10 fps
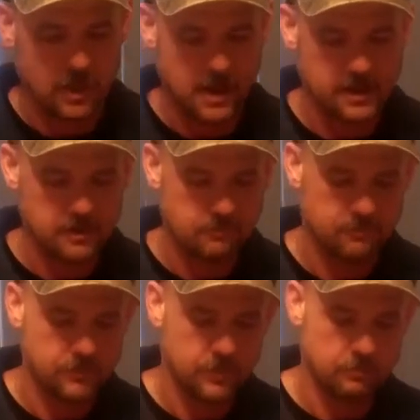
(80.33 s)
light it,
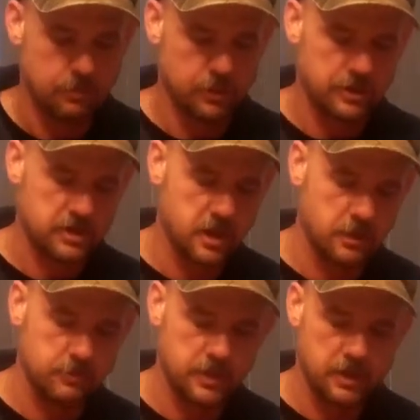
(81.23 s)
put the
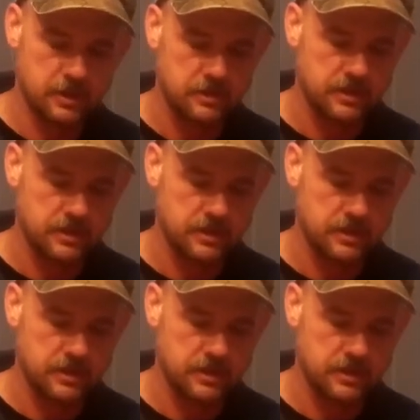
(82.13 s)
cup in.